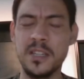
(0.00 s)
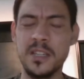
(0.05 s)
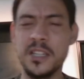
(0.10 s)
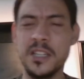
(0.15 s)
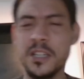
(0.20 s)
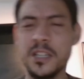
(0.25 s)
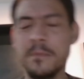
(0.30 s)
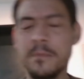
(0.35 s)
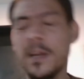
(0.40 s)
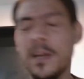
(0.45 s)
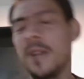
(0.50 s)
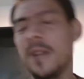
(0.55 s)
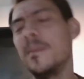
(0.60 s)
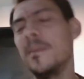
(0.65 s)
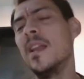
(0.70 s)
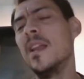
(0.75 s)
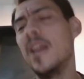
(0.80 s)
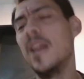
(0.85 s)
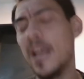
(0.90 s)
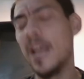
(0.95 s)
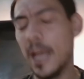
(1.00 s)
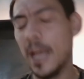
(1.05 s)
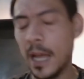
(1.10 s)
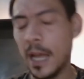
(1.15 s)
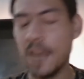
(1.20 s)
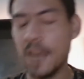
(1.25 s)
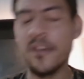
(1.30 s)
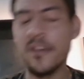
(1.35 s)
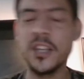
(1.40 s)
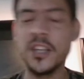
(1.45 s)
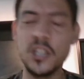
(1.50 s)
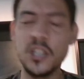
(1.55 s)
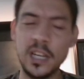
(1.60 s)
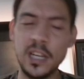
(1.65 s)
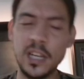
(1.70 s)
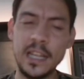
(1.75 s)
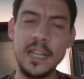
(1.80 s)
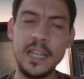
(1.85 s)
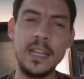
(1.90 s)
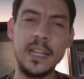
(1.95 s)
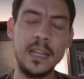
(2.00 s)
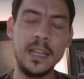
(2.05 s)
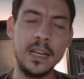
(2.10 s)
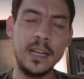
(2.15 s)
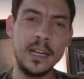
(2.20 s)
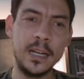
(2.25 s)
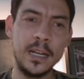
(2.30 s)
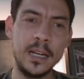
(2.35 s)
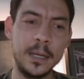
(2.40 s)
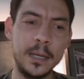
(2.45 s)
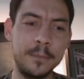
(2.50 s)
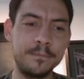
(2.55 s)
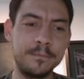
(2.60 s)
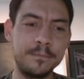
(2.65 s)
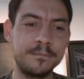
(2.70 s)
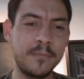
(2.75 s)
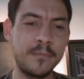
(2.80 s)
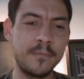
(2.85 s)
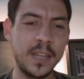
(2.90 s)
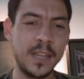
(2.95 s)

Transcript: condition. But eventually, you know,